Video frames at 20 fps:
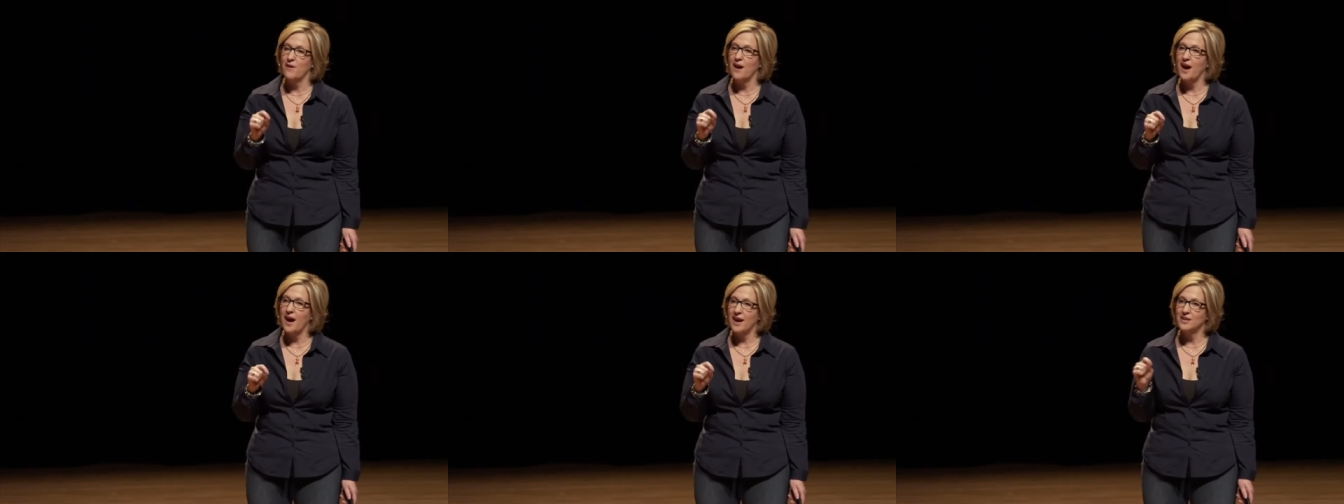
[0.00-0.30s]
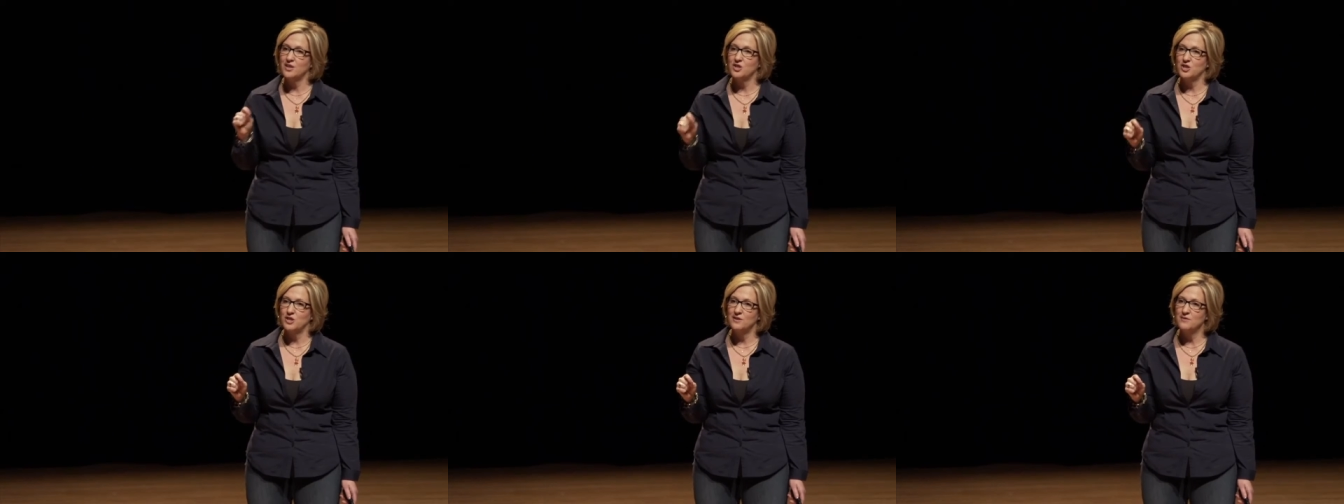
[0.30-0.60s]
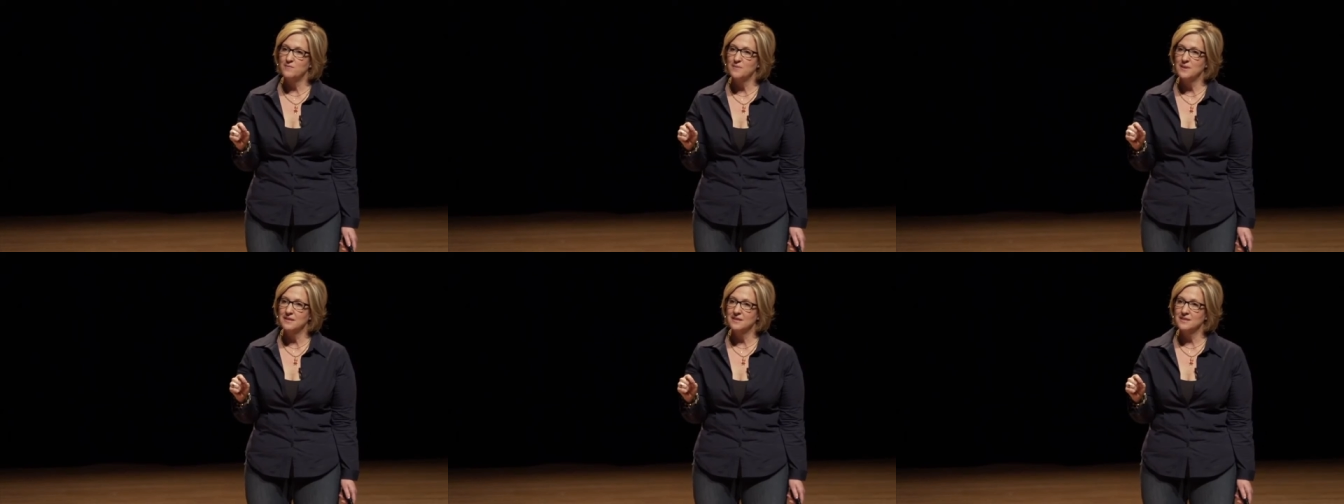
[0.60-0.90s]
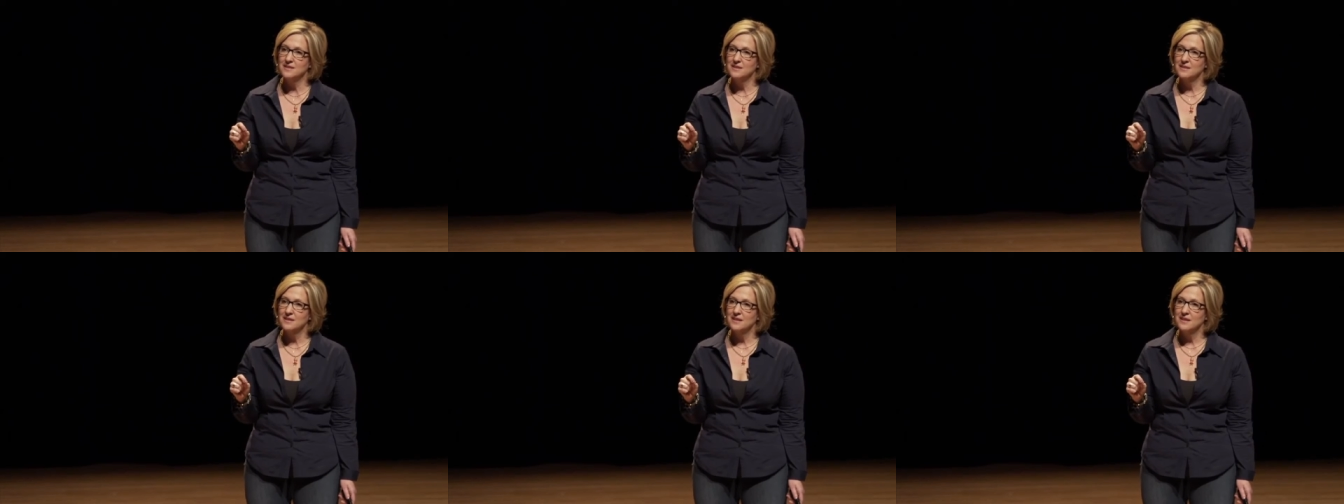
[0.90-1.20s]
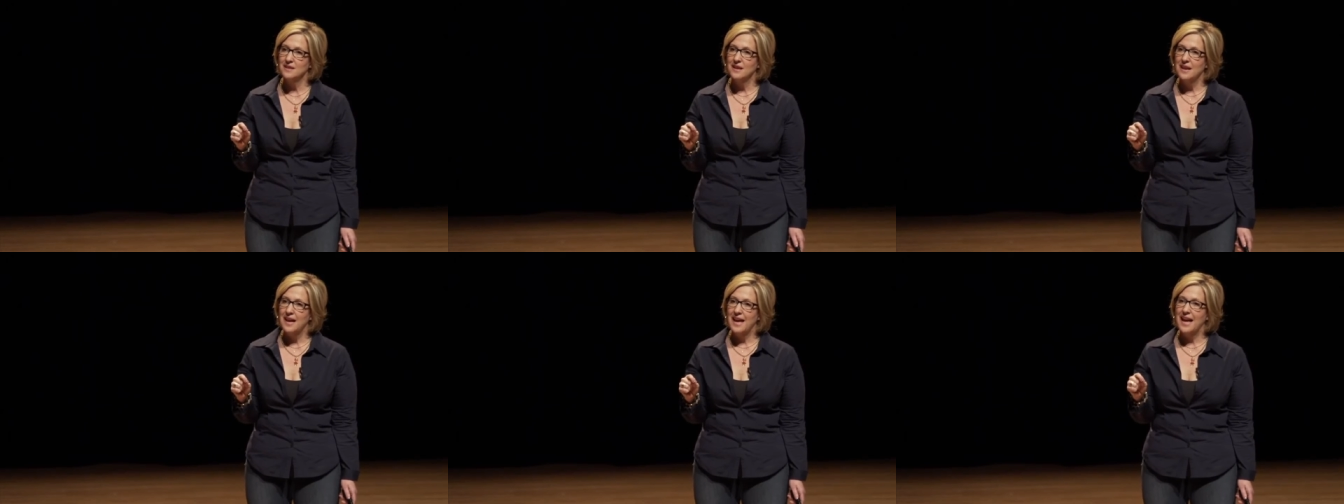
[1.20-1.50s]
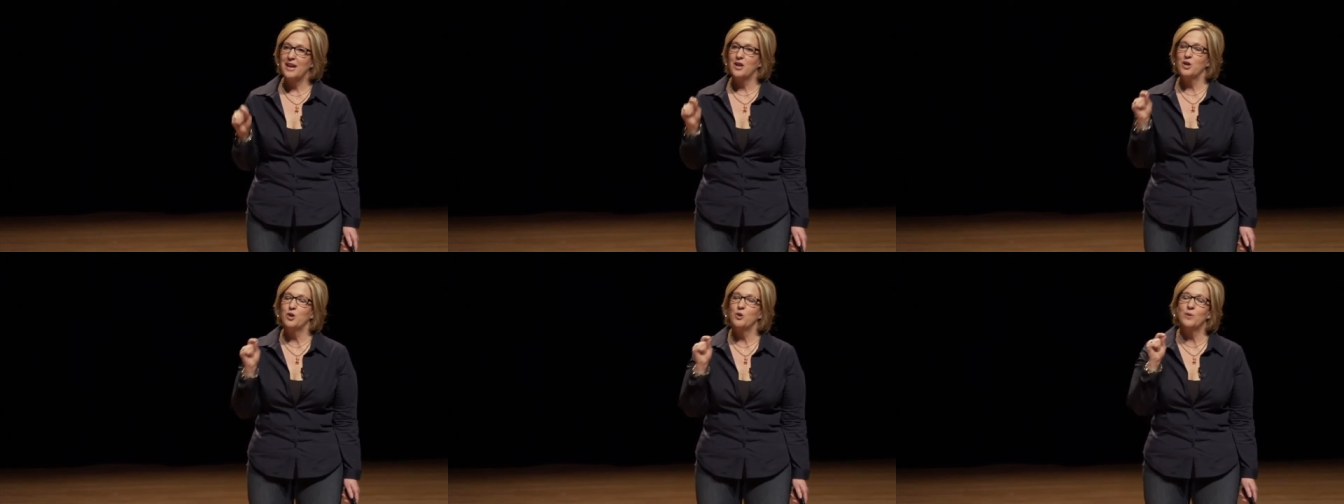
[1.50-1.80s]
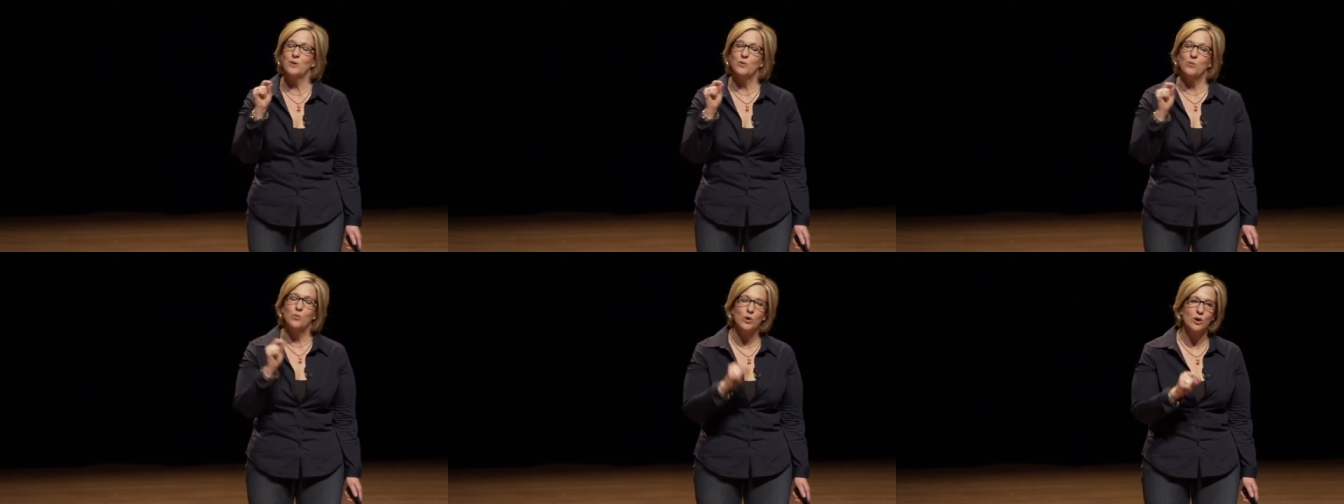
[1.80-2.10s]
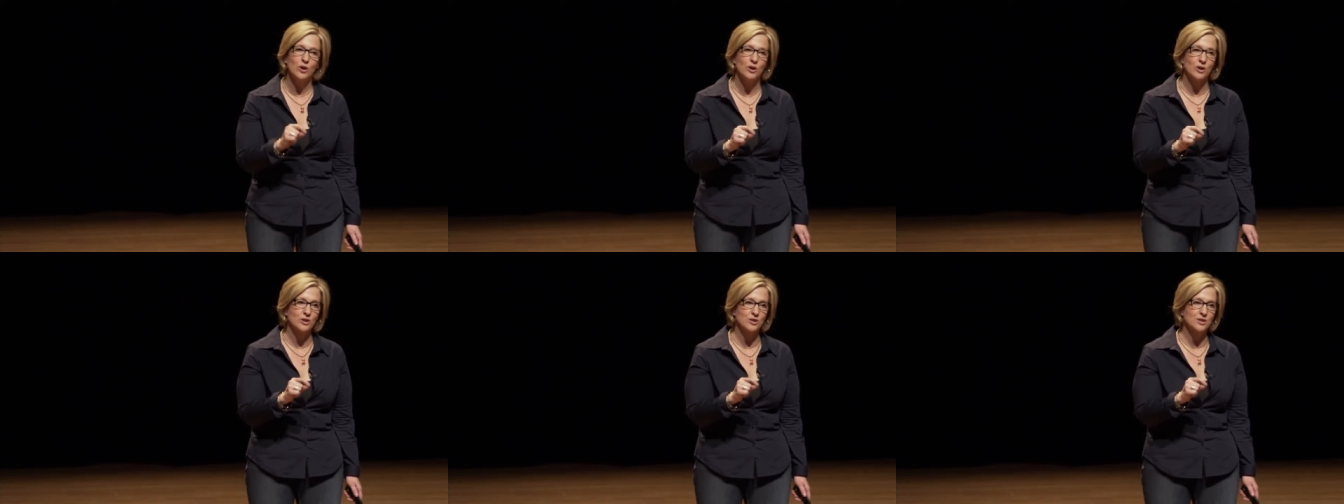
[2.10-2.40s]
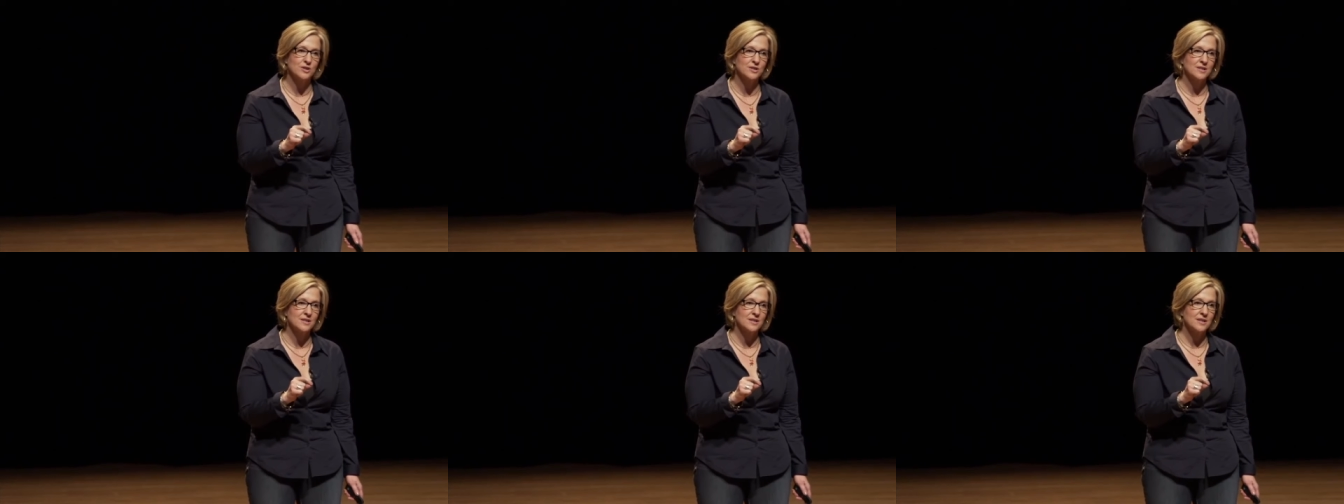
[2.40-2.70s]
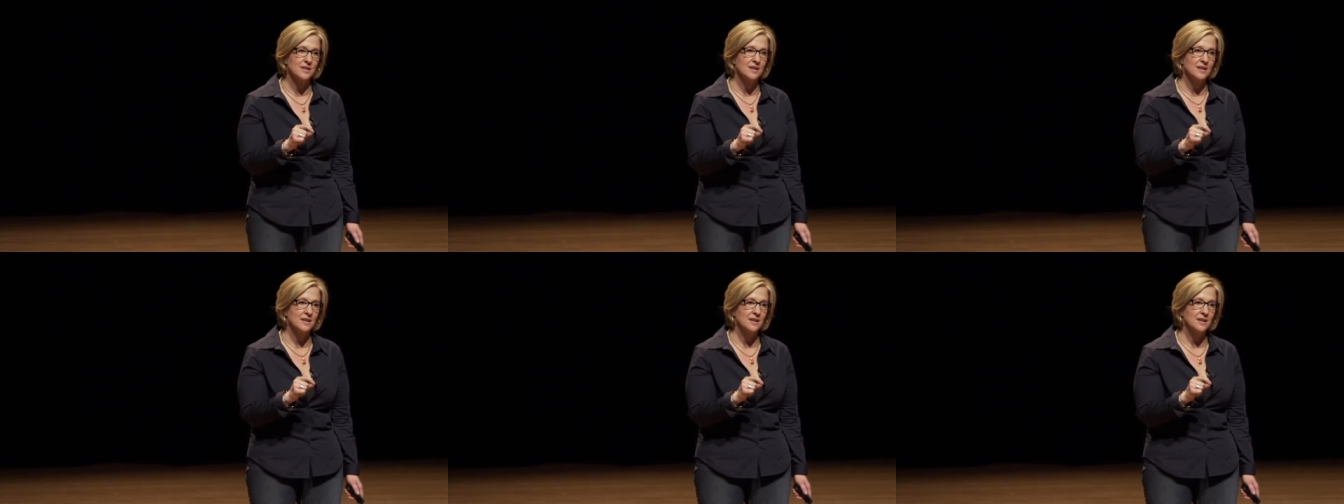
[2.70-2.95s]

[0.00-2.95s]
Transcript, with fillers: of high achievement, and who, at worst,